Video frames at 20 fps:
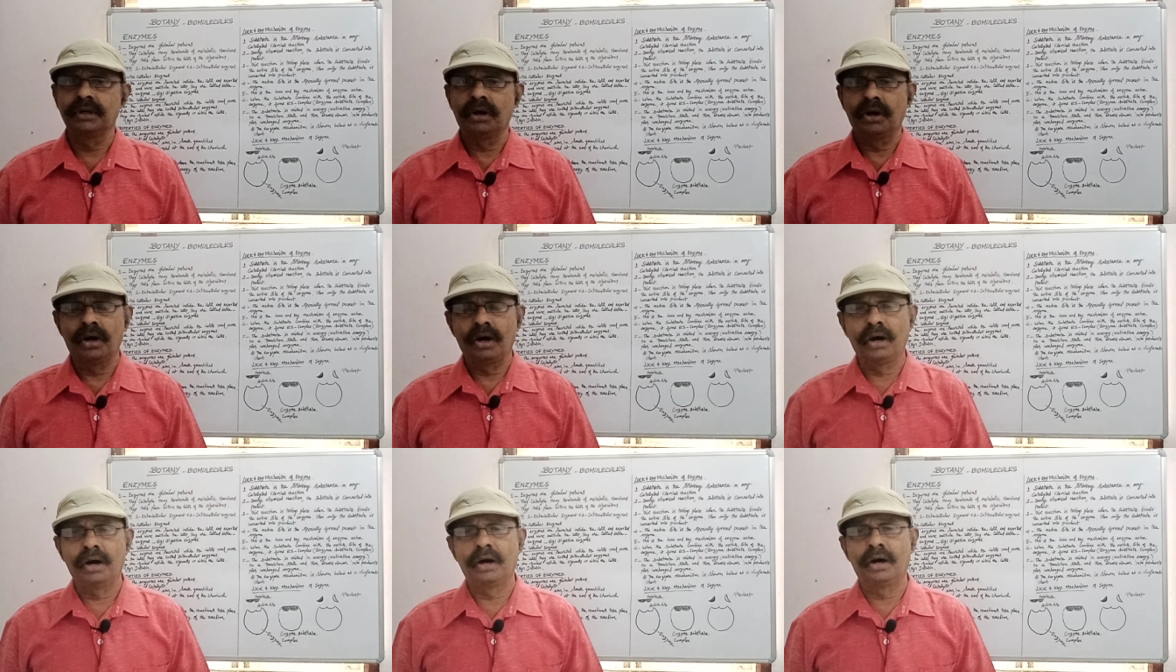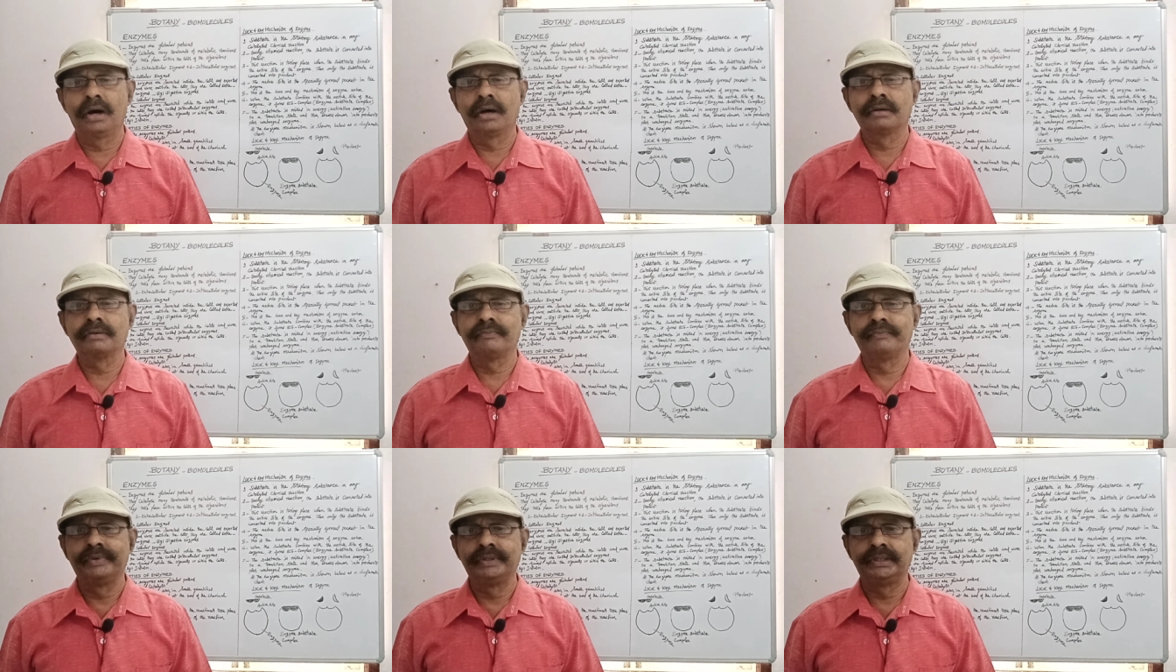
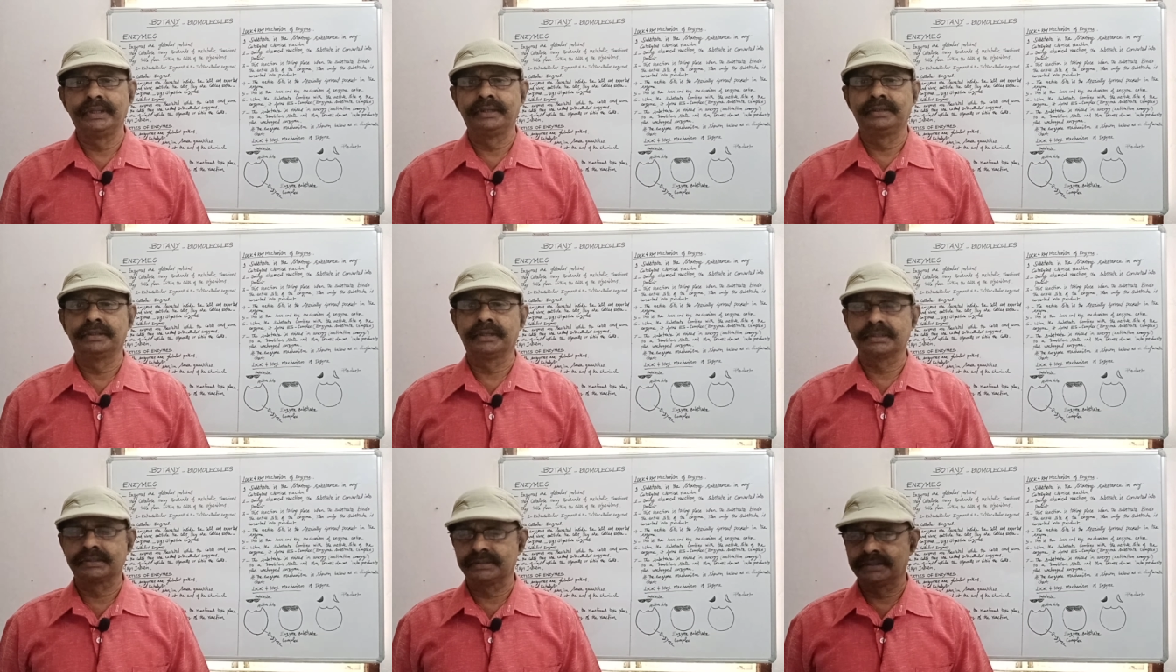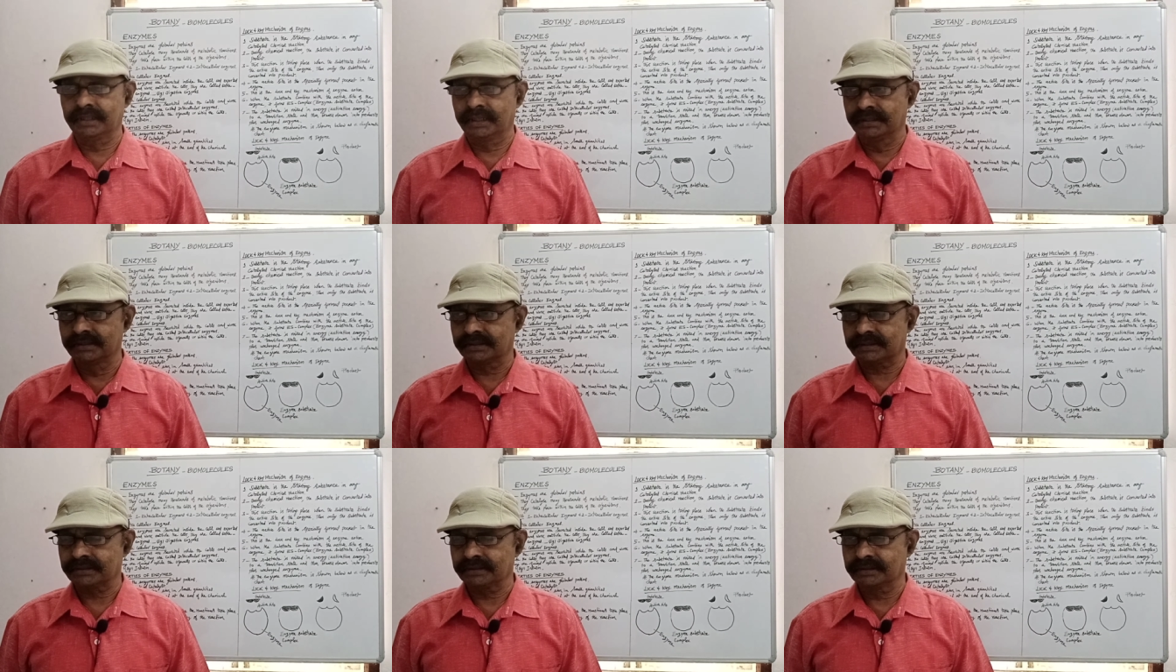or within the
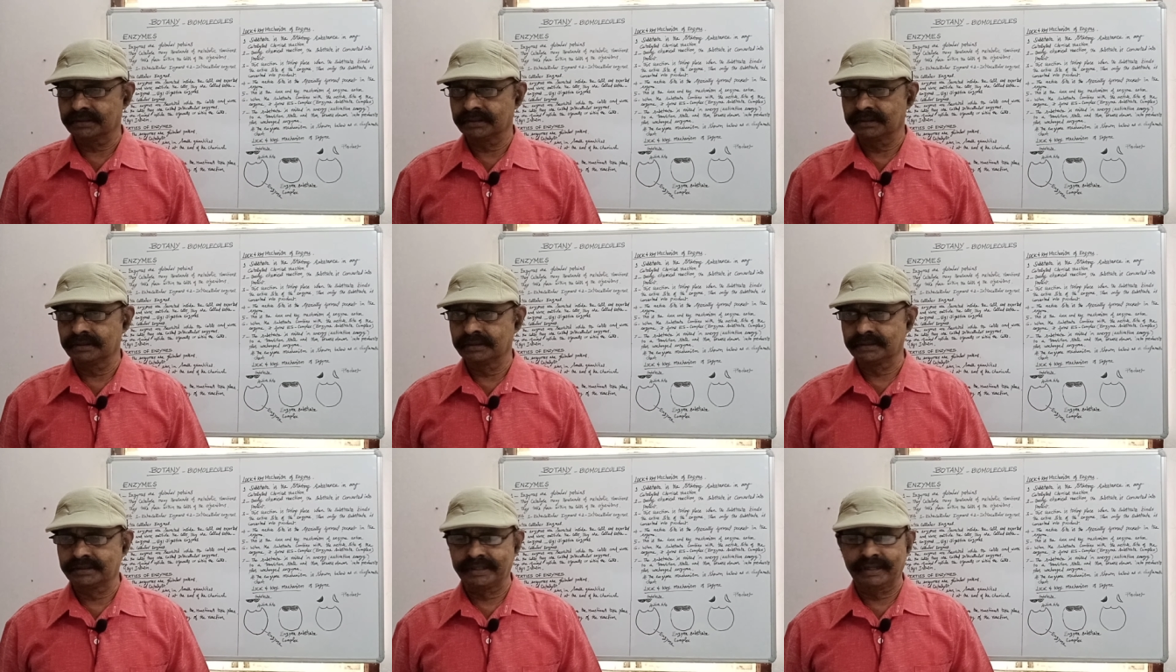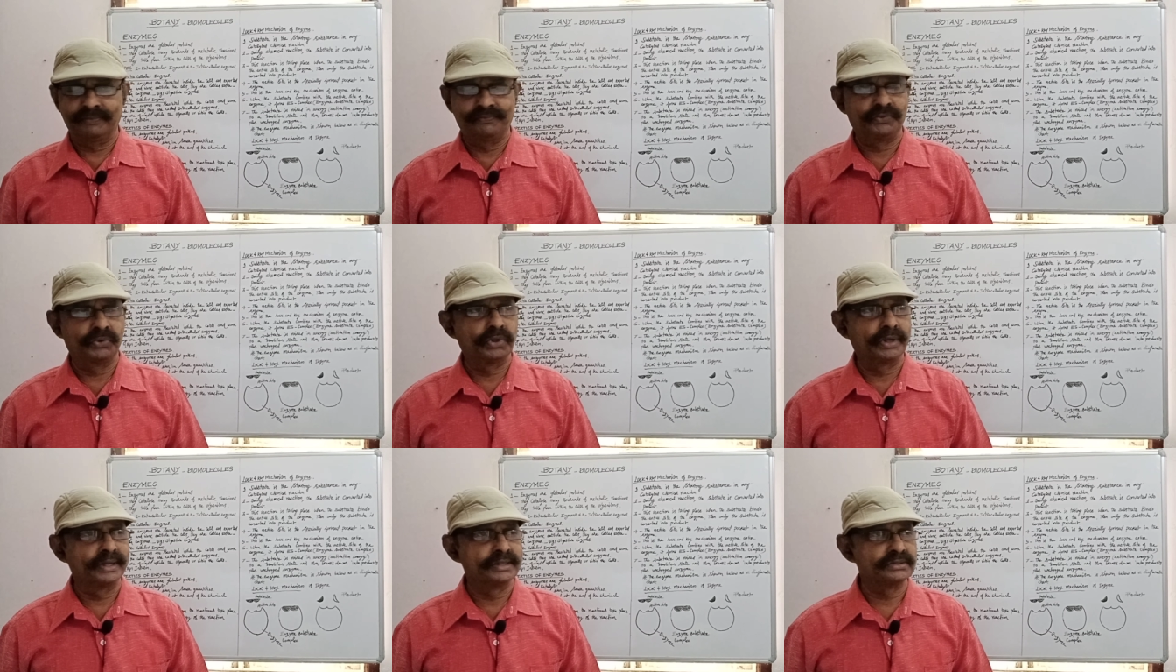cells. Say
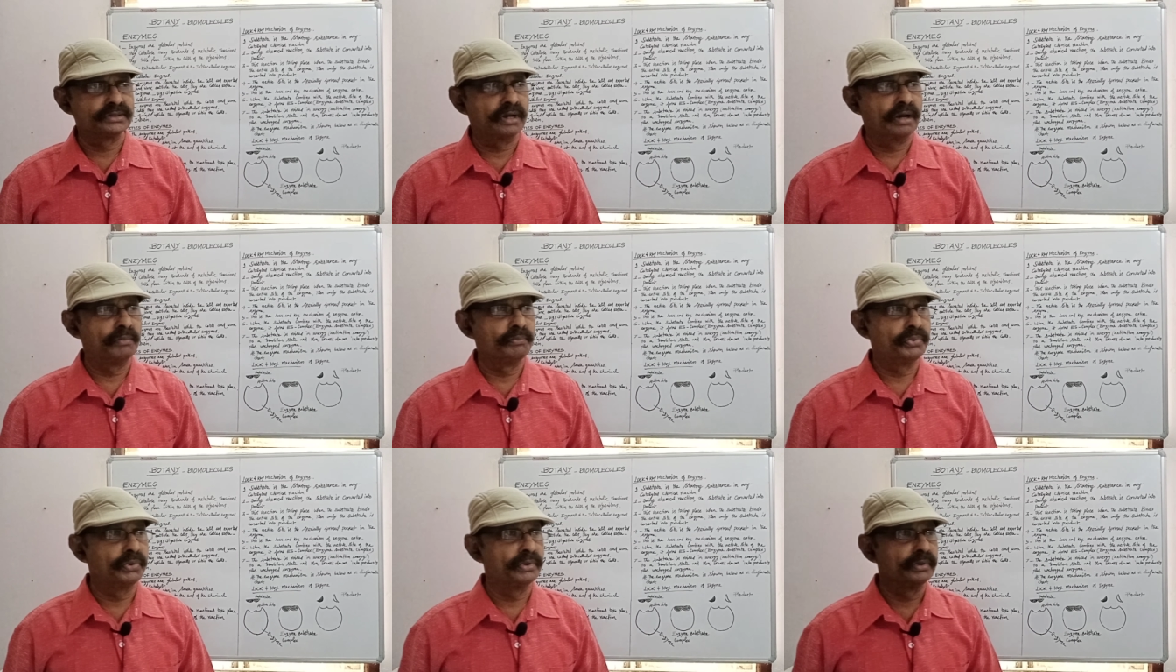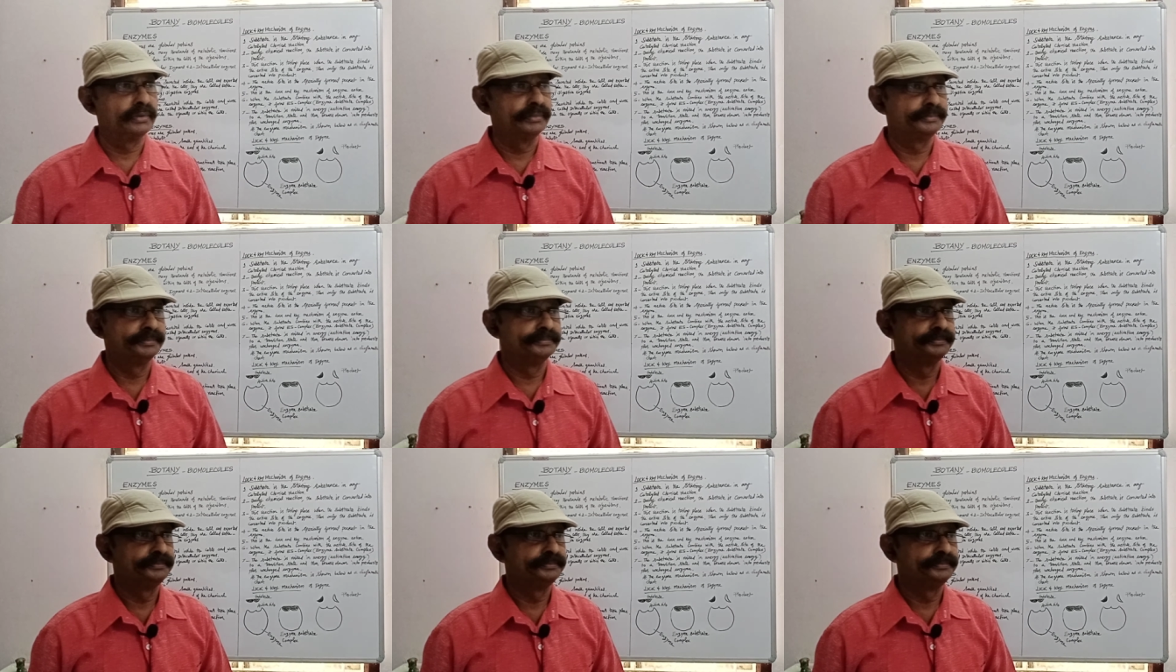for example,